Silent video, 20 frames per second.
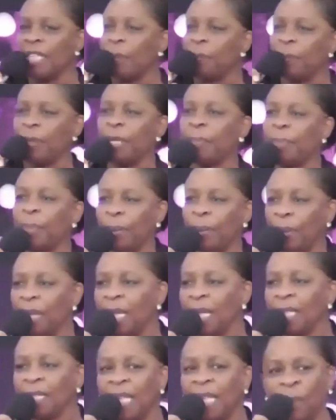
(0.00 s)
people
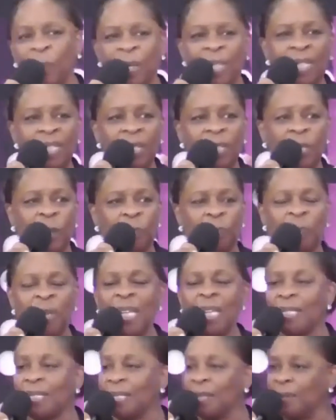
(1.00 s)
that wouldn't
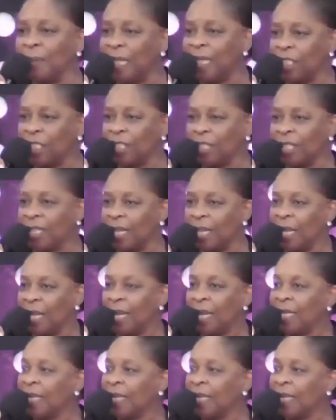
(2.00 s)
speak to each other.